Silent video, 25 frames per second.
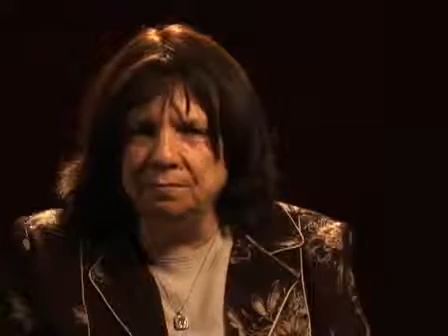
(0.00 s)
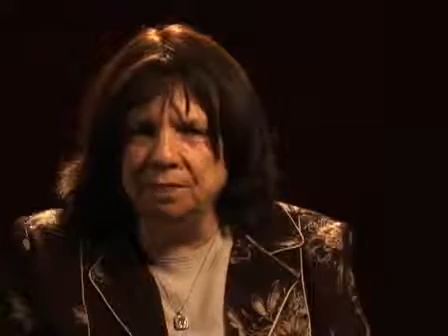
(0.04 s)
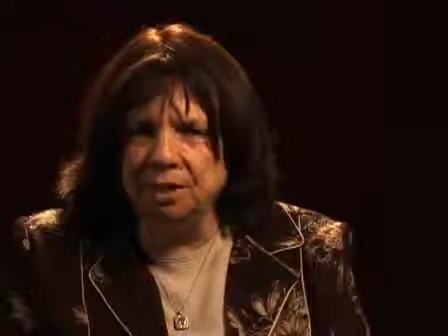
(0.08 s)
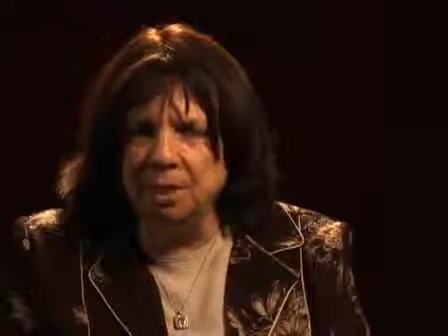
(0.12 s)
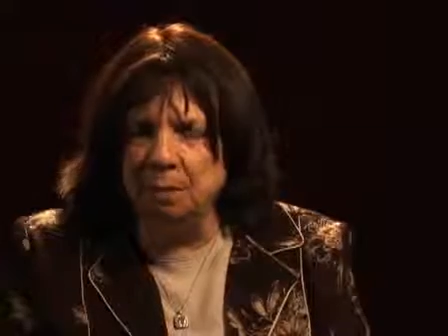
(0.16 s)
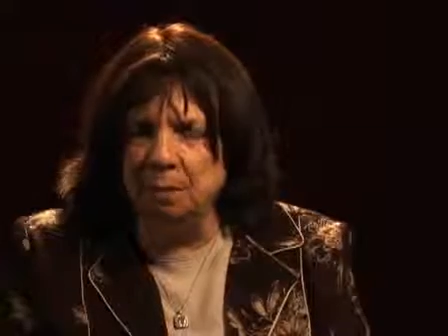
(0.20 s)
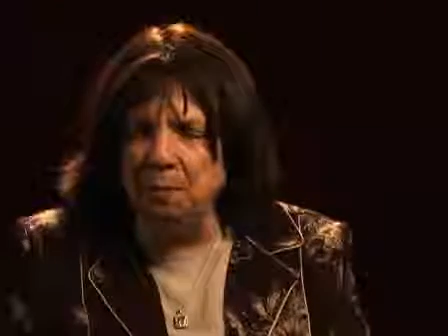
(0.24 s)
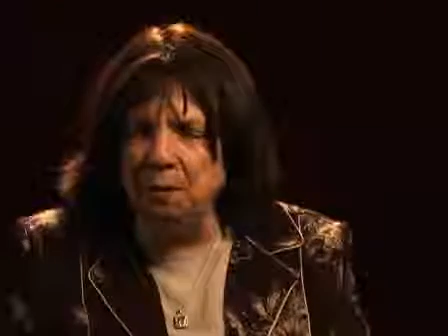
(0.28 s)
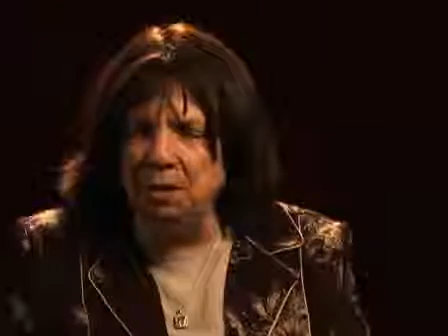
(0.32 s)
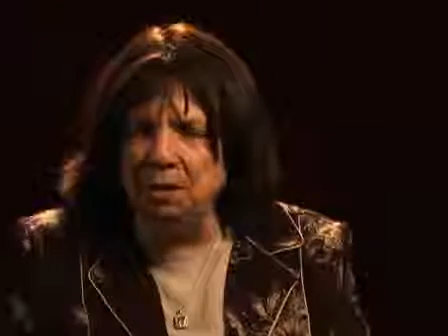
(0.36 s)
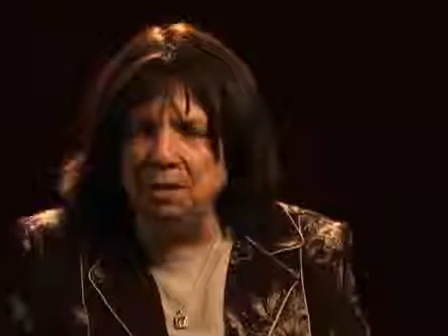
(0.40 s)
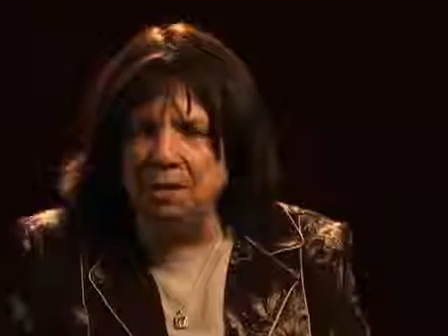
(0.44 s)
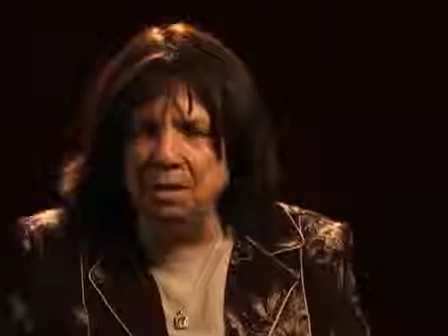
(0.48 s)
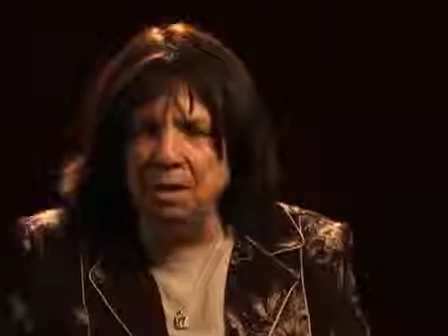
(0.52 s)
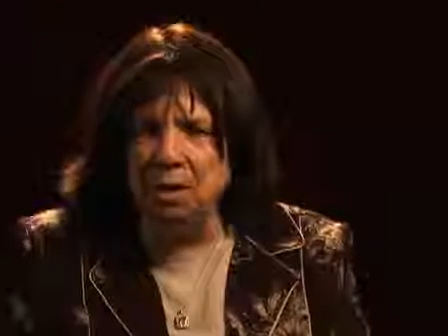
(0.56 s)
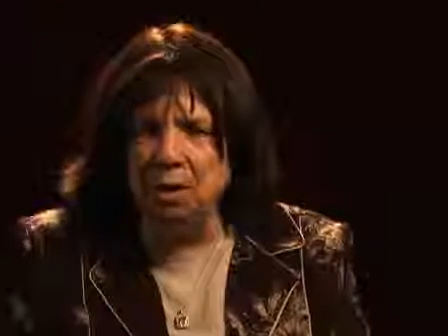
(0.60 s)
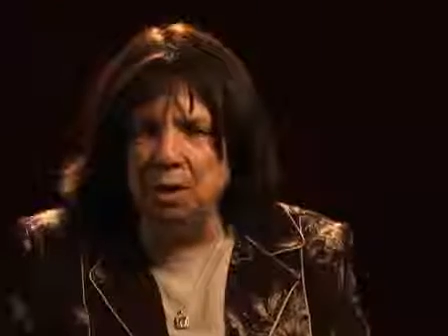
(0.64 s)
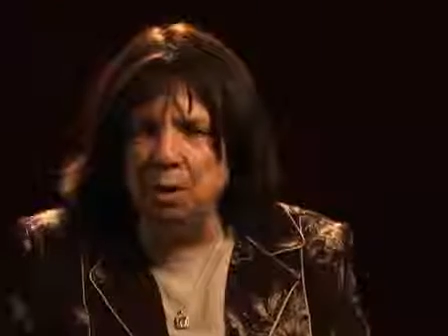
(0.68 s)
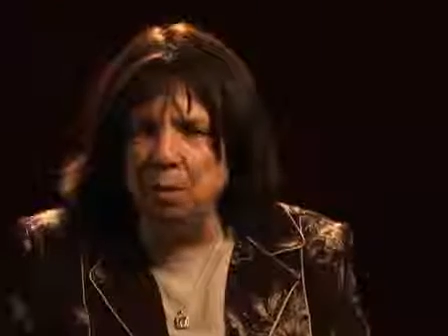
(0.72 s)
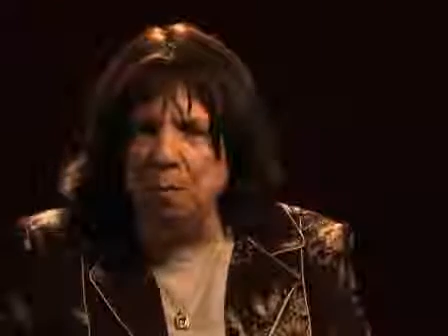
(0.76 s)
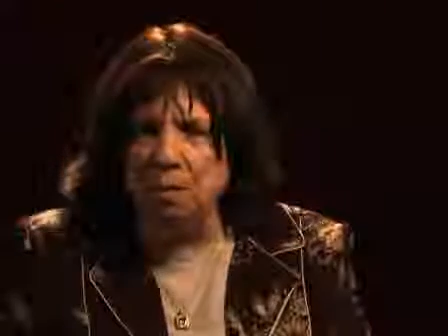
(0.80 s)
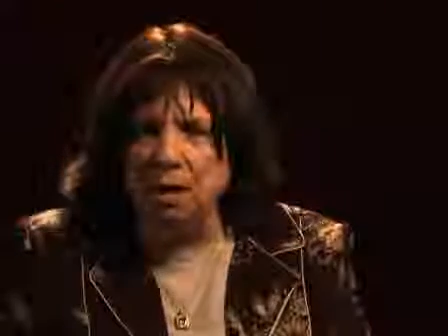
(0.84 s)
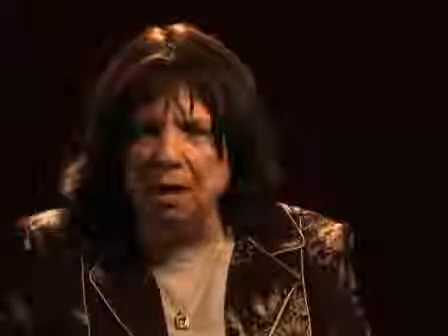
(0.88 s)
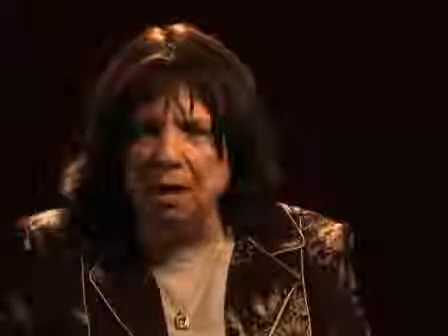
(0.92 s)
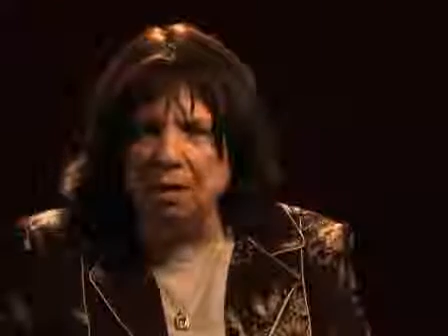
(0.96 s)
Naomi said,
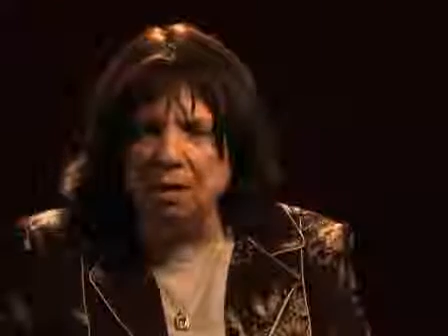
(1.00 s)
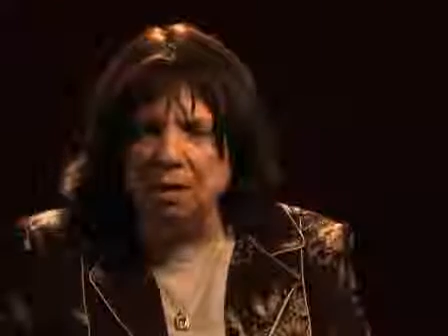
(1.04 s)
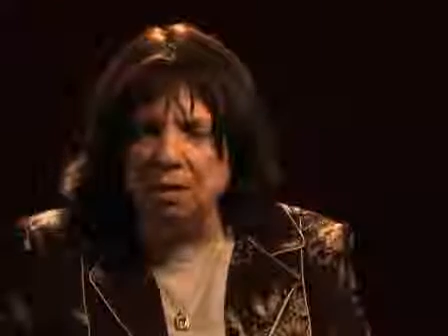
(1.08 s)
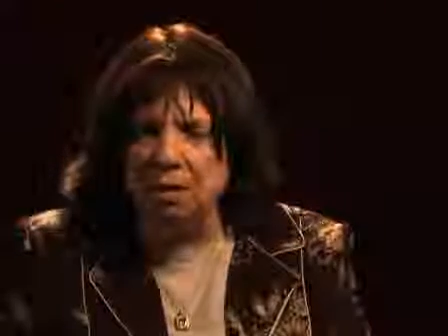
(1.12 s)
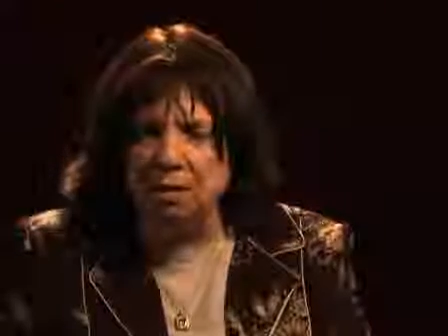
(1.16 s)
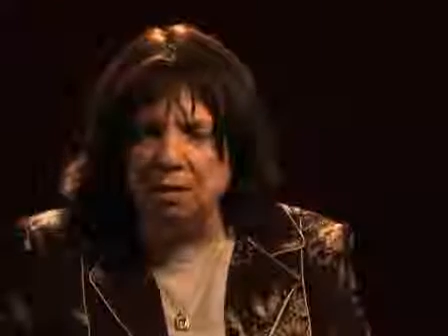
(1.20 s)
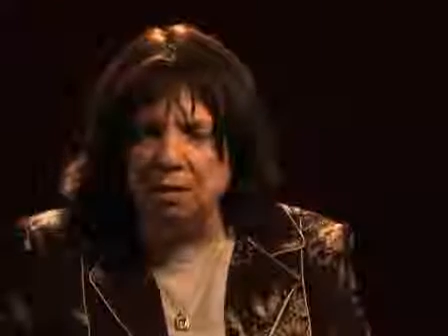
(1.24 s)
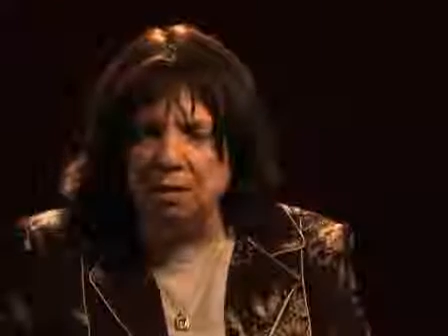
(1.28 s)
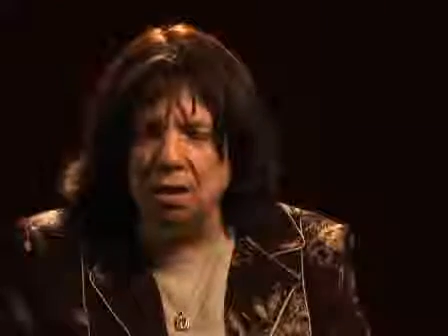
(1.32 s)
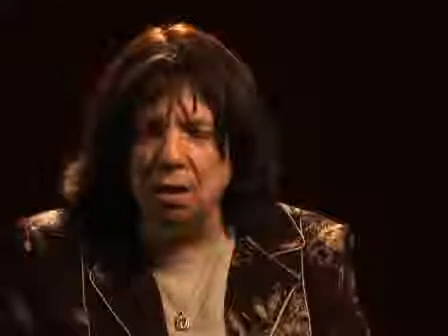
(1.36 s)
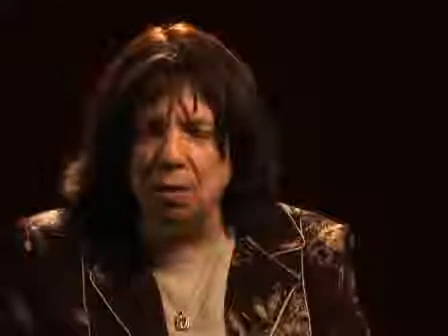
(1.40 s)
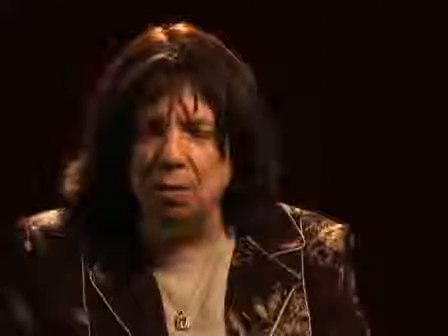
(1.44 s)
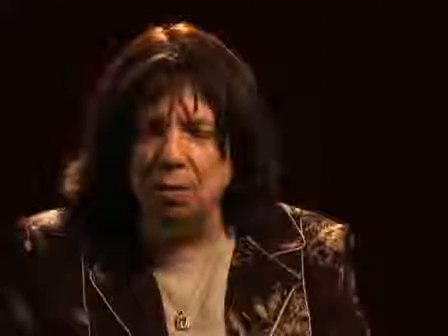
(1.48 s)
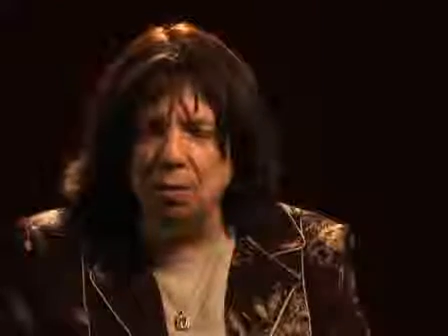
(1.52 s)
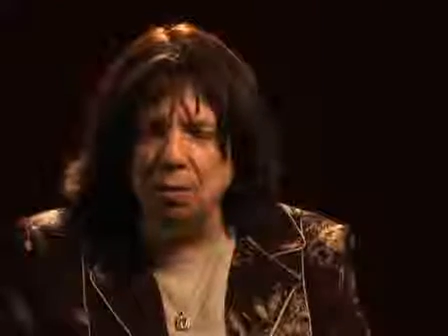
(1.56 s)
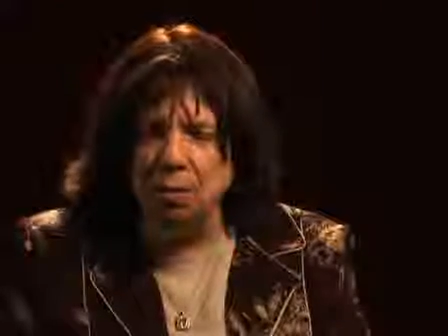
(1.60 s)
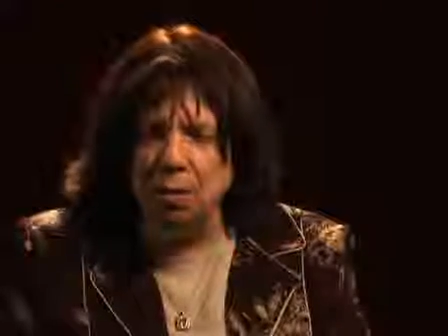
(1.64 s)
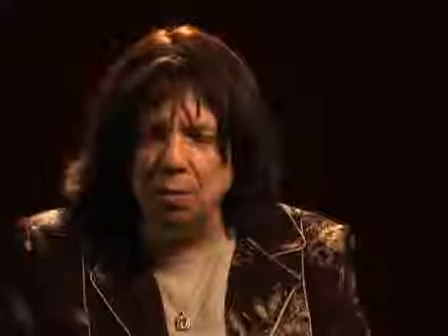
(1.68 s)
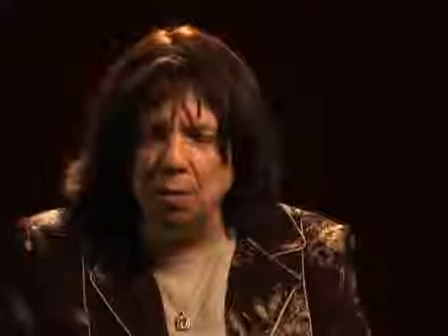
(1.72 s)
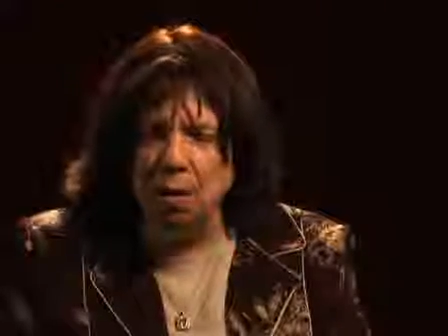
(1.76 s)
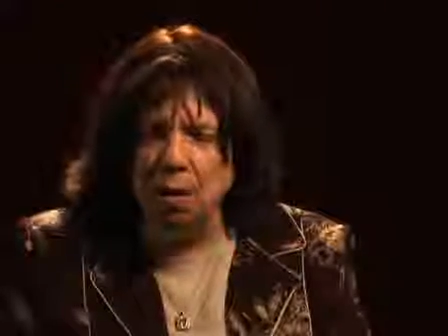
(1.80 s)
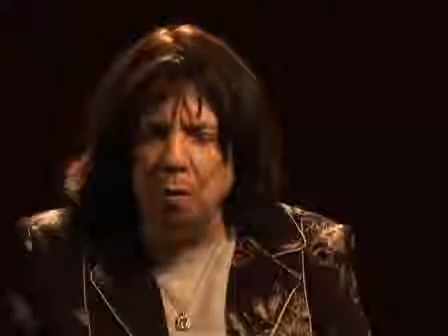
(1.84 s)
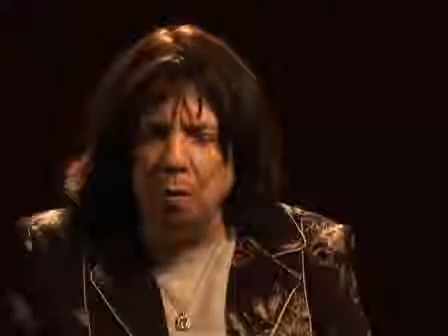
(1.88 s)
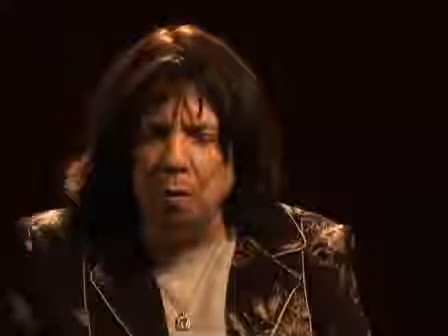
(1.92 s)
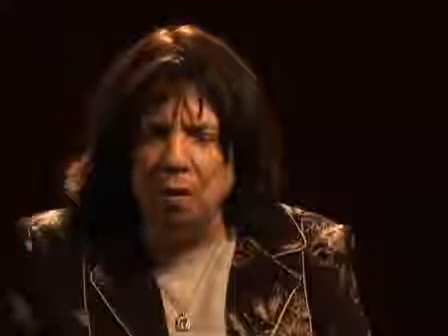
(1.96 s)
go back. She said, no, where
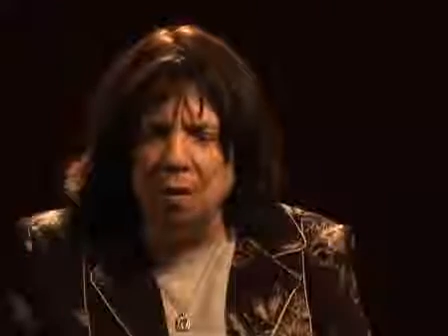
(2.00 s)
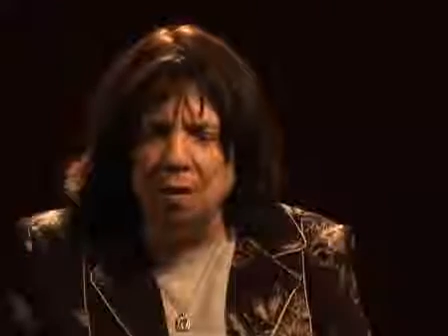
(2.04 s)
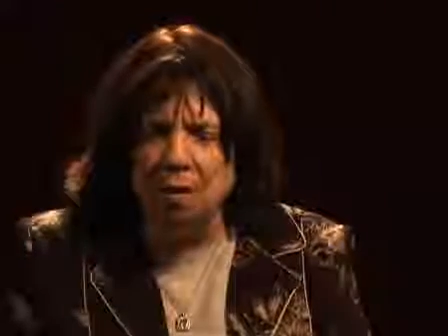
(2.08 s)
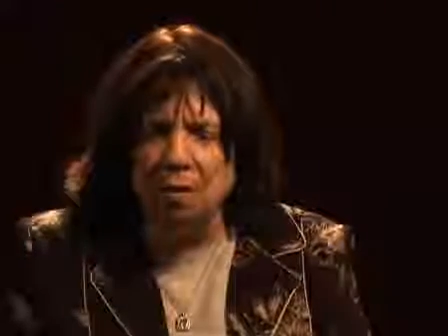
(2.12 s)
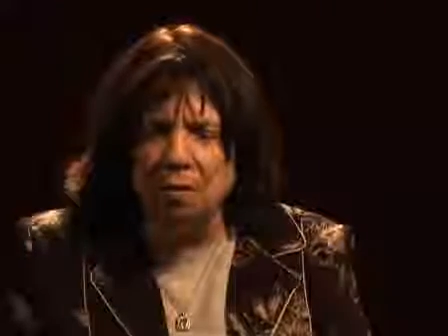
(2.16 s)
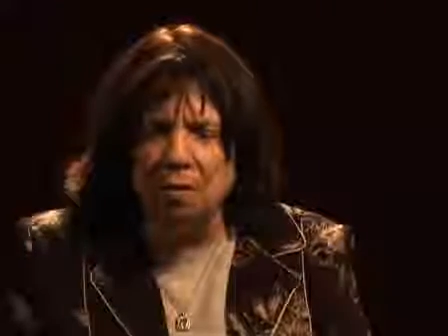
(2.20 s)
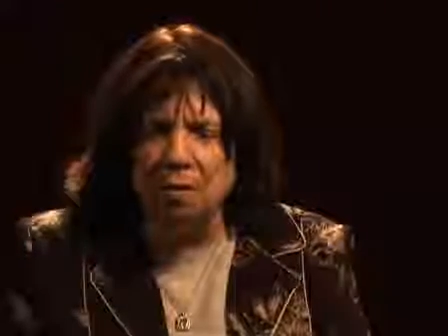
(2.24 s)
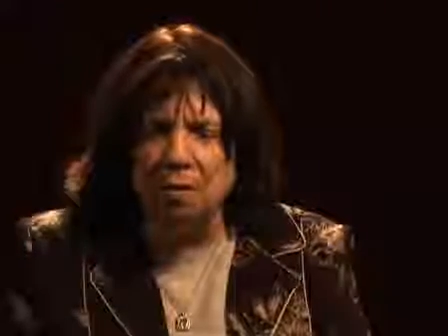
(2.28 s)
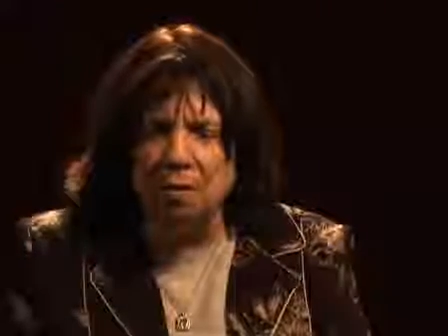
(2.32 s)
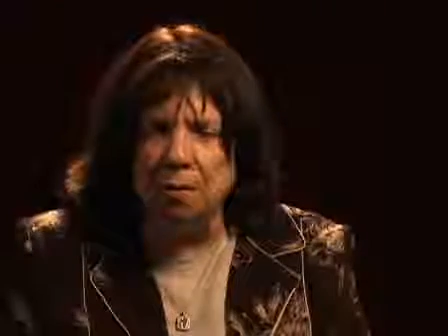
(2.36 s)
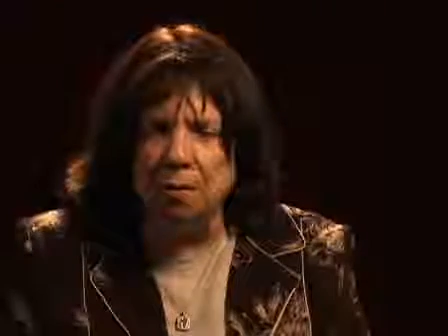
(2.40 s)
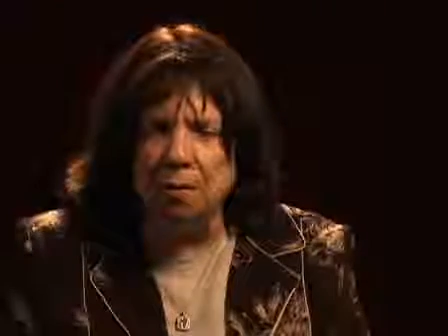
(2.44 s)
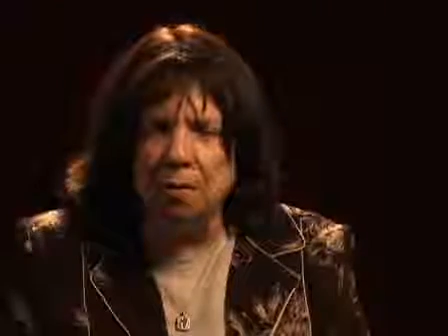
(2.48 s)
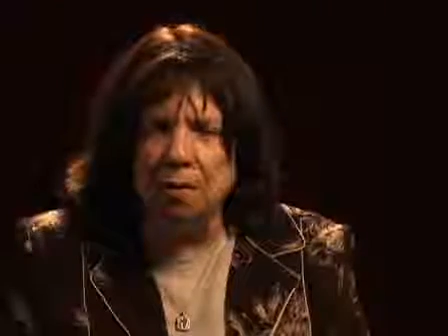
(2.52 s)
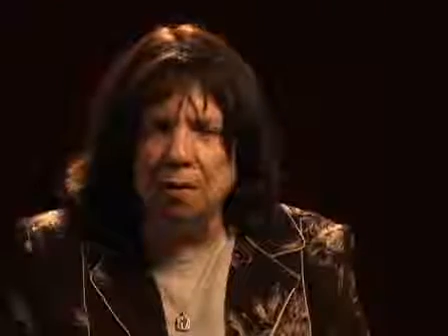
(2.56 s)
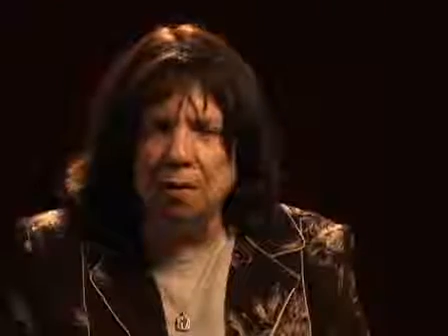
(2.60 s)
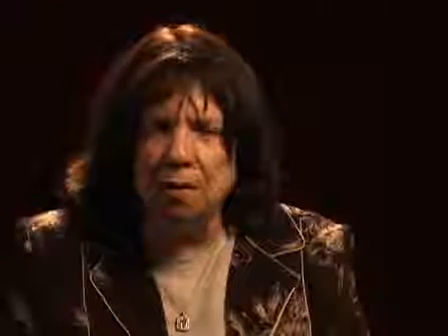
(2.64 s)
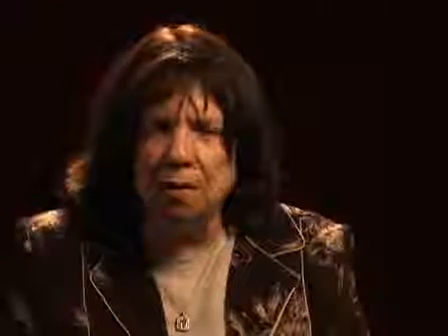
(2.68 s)
you go, I'll go.